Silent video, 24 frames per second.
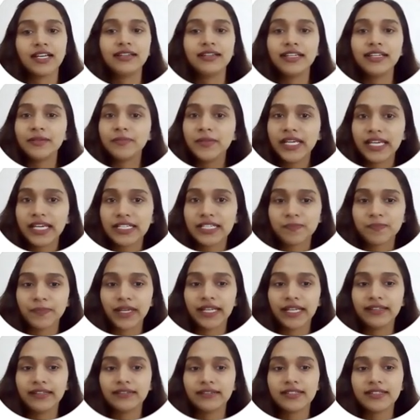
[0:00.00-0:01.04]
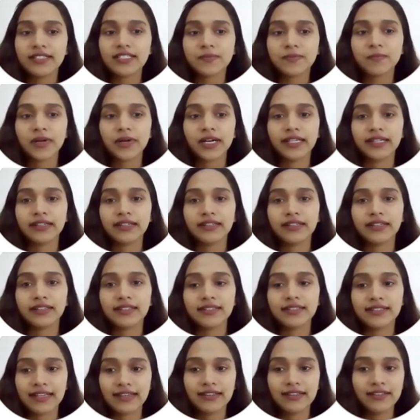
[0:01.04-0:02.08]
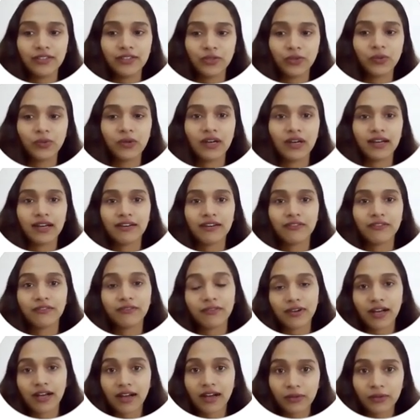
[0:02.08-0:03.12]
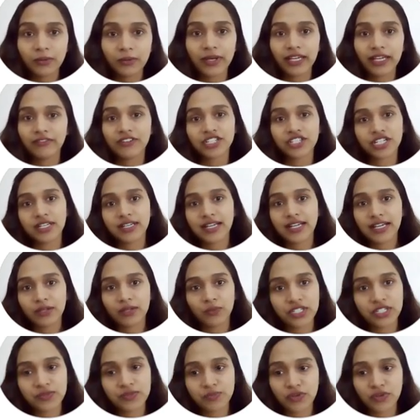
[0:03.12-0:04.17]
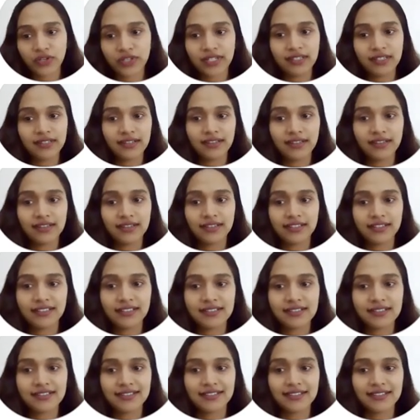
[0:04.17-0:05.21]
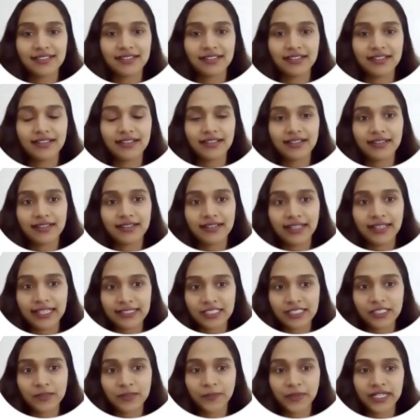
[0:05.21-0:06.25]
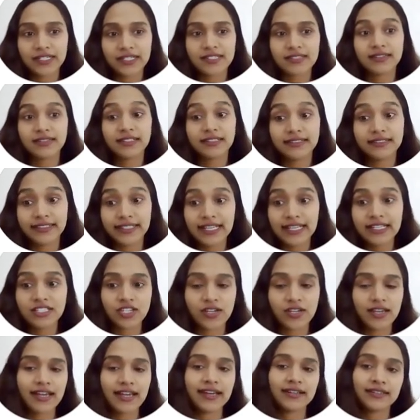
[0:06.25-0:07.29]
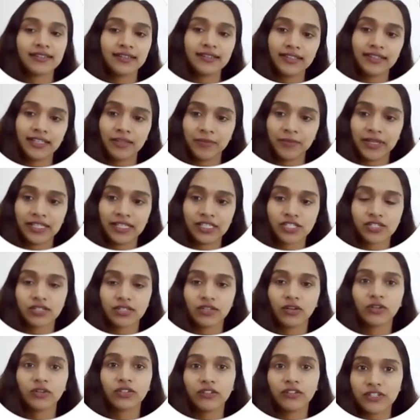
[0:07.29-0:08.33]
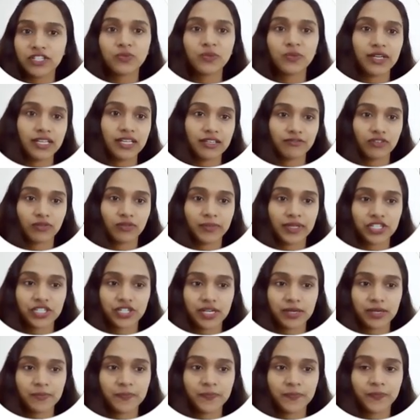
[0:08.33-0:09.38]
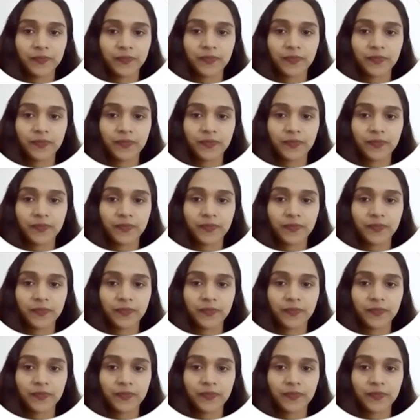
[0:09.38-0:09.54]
Let me explain this by telling you how a vision language model interprets the text and the image or the visual information.